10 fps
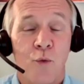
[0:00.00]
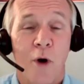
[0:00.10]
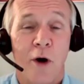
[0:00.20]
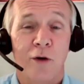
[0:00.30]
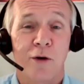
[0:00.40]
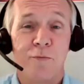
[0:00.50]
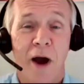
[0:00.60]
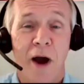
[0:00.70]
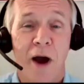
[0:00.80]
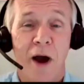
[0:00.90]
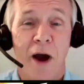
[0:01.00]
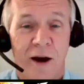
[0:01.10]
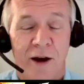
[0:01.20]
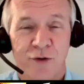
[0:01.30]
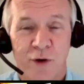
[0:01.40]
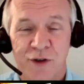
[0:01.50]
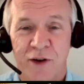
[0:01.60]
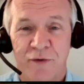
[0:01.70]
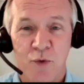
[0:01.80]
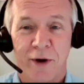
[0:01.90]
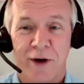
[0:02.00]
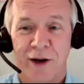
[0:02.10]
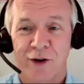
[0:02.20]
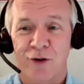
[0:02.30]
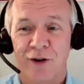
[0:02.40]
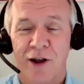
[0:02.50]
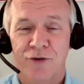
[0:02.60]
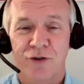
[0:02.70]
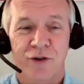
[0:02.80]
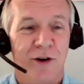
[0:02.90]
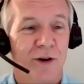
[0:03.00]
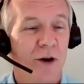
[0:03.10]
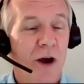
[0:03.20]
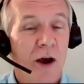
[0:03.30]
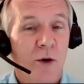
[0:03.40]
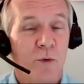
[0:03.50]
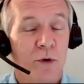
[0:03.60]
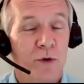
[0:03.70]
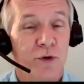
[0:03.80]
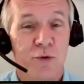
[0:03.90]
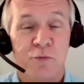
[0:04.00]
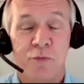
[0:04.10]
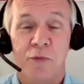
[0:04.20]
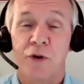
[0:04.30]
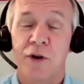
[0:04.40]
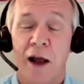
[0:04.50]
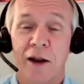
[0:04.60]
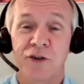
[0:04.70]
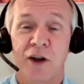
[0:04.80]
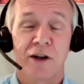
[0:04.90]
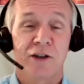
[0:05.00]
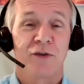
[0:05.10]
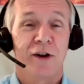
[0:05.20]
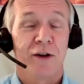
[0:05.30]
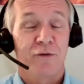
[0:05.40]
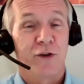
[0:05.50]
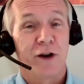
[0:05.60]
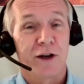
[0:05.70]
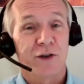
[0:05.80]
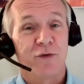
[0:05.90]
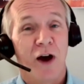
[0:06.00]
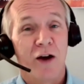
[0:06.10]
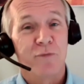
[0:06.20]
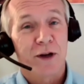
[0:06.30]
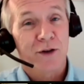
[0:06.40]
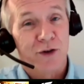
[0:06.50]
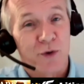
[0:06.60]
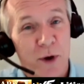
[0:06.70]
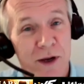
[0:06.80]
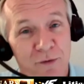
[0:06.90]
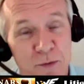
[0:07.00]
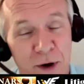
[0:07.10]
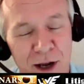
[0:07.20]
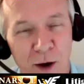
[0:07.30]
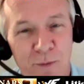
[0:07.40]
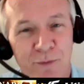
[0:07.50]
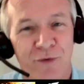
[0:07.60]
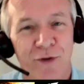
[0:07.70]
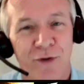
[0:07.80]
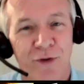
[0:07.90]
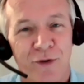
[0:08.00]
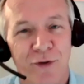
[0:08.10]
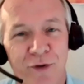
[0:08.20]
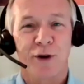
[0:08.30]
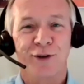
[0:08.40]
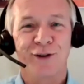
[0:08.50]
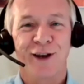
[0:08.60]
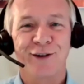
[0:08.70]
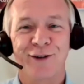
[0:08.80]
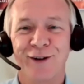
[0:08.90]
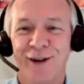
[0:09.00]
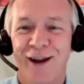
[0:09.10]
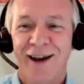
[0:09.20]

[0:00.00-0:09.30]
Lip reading: Welcome back. I trust everyone had a good lunch. We'll do calisthenics for the next 5 minutes to wake everybody up for the next presentation.